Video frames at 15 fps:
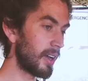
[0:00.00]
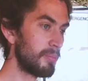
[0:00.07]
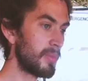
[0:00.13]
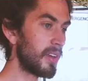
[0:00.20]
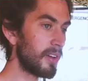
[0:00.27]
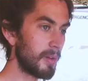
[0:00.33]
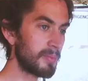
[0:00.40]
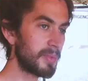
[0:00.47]
I'm
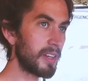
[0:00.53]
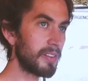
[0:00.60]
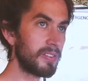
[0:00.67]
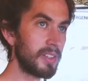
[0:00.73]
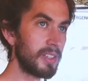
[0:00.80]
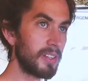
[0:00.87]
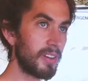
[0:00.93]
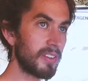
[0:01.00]
not. I'm
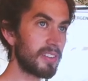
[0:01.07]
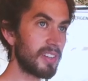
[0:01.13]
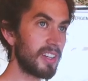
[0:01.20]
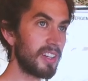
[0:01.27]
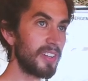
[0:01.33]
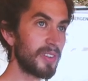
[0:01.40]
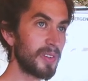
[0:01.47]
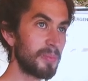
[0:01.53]
definitely not
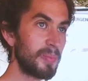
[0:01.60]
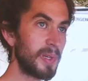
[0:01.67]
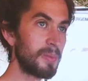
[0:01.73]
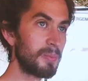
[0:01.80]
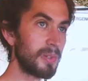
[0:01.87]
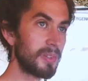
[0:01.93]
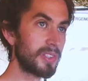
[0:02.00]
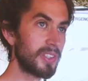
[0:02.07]
saying other
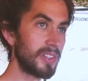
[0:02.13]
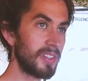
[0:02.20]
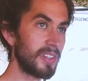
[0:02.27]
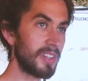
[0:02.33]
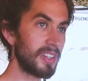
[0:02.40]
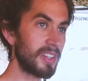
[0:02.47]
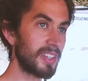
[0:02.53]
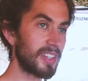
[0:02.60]
people
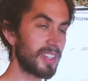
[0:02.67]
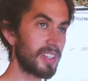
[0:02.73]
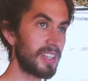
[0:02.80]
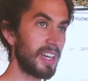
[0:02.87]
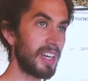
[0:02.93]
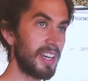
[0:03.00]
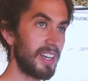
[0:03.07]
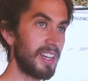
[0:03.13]
shouldn't
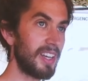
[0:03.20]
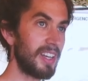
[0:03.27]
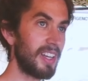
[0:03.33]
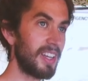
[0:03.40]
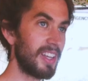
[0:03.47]
care